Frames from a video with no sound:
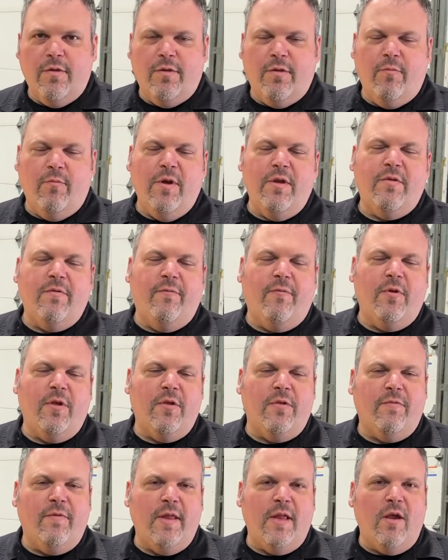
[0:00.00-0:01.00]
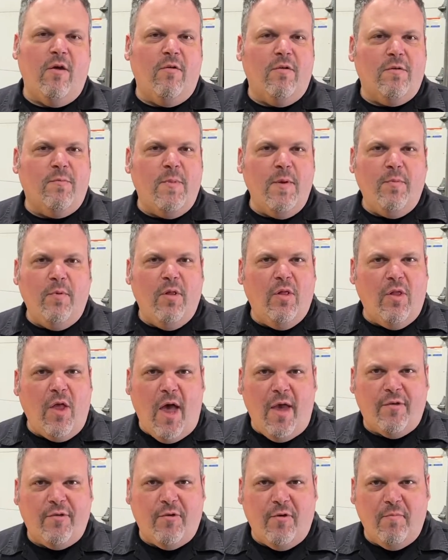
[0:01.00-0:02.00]
The reason for this video is people
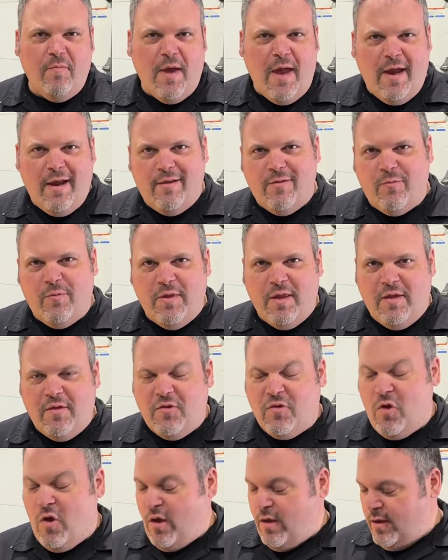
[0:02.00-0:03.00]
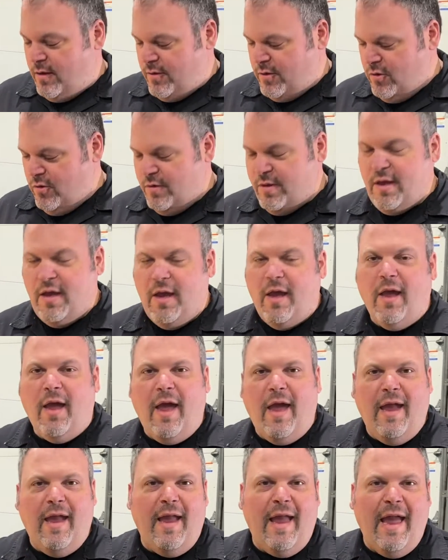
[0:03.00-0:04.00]
lost their minds when they saw us using
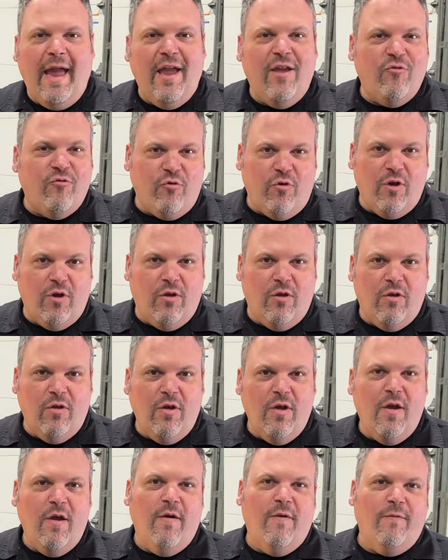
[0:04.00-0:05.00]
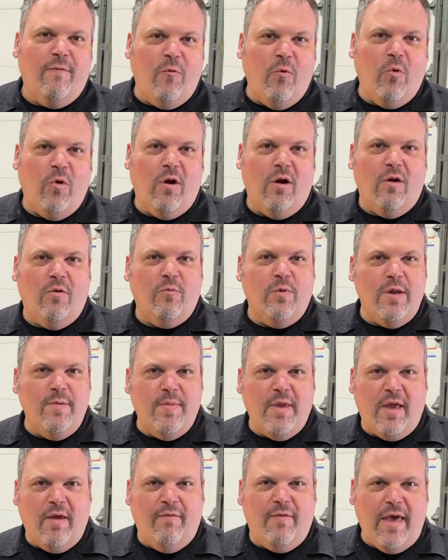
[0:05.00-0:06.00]
a hand drill for
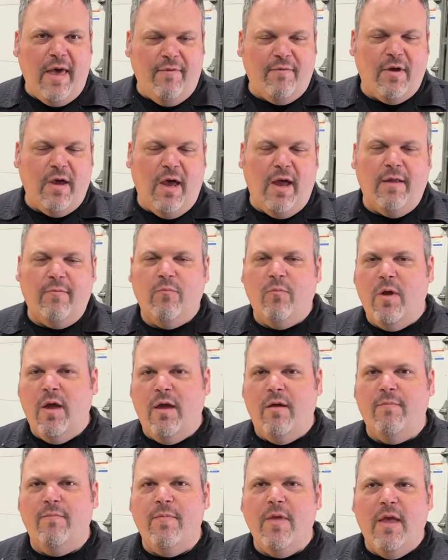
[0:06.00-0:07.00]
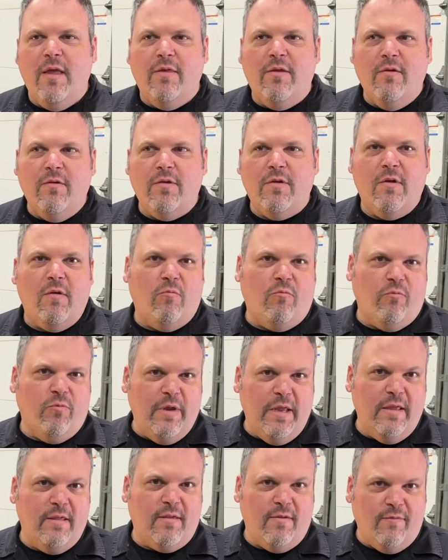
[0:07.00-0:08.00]
reaming a valve guide. Well, there's a
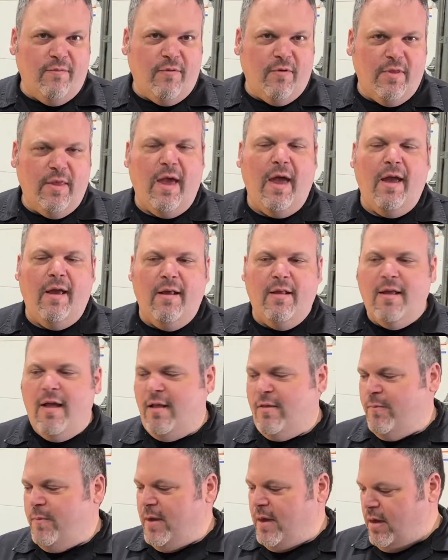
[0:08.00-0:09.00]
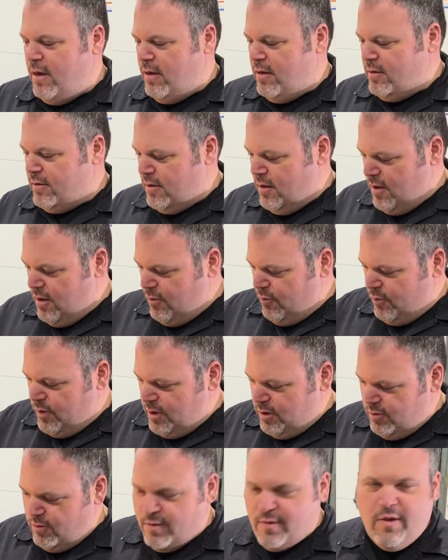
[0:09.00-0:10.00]
reason for that, and that's because
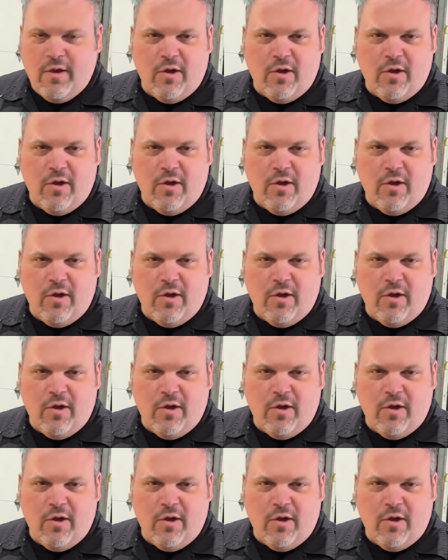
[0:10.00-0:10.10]
we use the